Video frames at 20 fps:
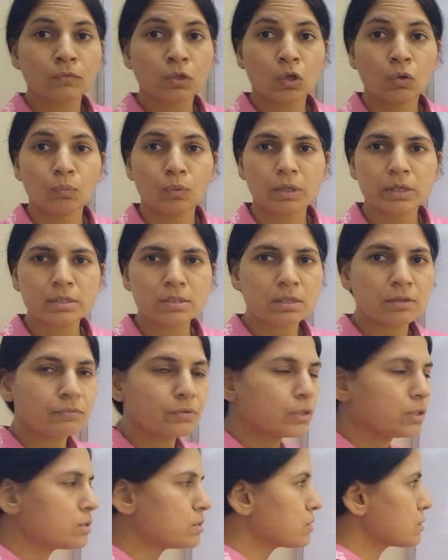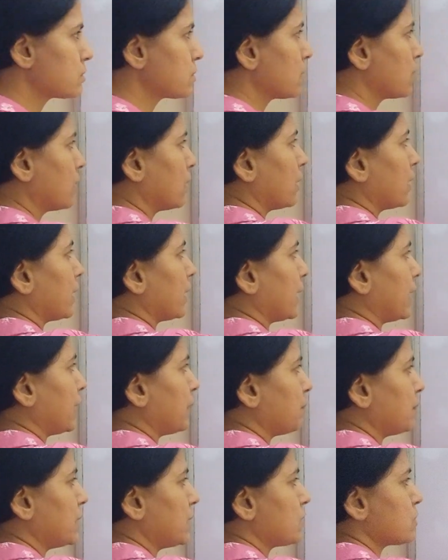what is given is
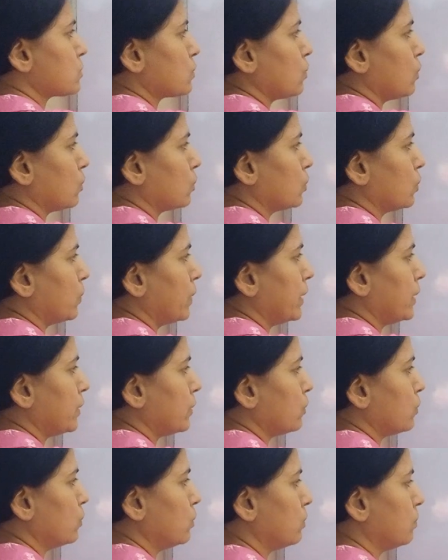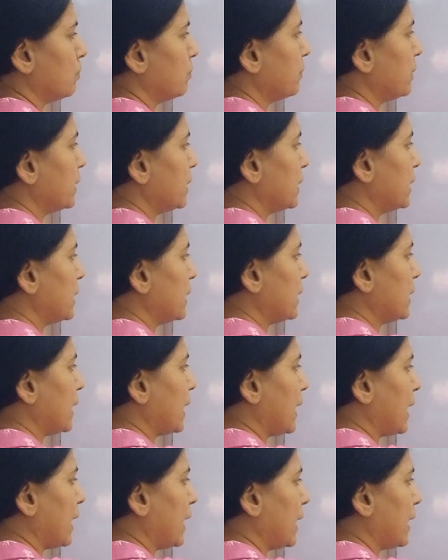AB is congruent to BE
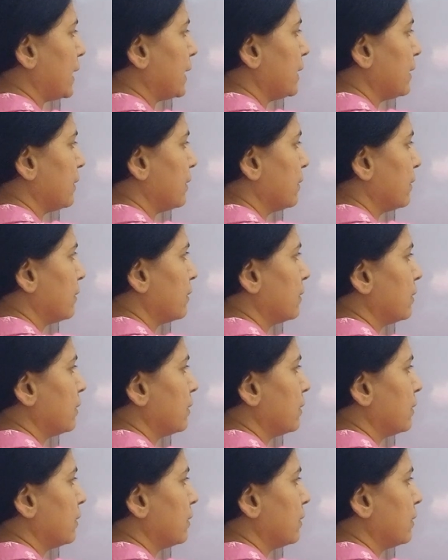and